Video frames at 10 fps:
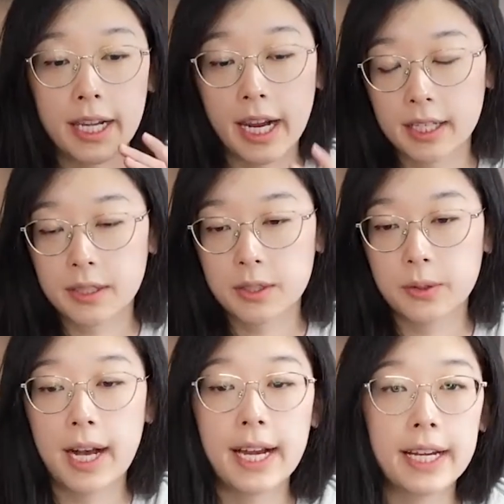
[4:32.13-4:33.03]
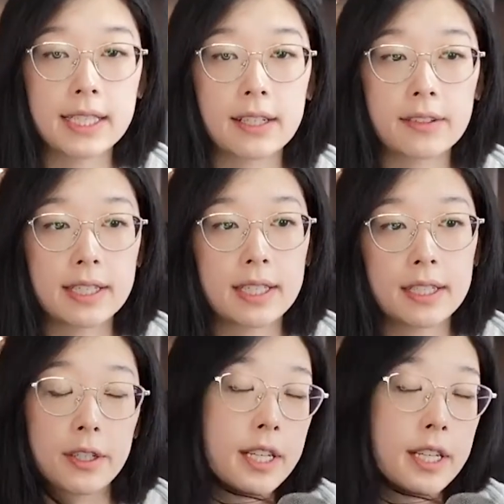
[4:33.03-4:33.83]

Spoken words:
gain is too high, etc., etc.